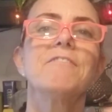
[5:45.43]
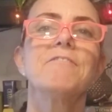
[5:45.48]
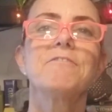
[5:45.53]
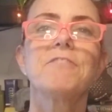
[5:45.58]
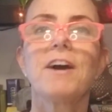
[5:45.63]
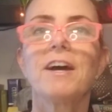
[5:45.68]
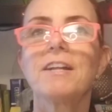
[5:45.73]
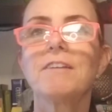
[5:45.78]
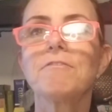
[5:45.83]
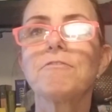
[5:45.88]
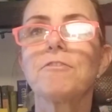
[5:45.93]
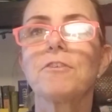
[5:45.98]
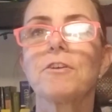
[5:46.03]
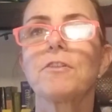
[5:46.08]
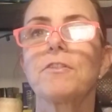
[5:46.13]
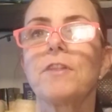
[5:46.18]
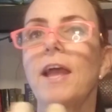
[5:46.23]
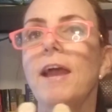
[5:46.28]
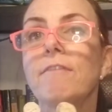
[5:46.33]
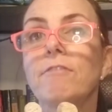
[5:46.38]
Fun
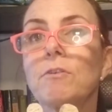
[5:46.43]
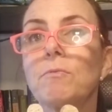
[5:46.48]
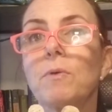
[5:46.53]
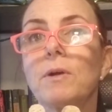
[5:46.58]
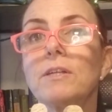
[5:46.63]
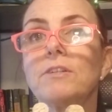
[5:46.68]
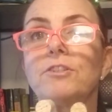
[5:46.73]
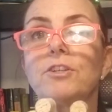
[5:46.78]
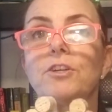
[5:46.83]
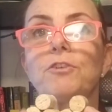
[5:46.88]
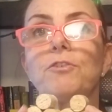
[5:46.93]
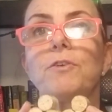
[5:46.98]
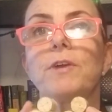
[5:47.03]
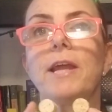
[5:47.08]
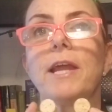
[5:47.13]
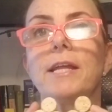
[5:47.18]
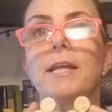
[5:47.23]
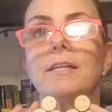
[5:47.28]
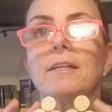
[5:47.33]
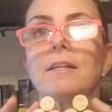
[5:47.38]
for everyone to
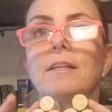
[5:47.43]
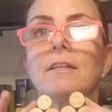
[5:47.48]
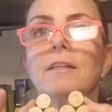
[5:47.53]
create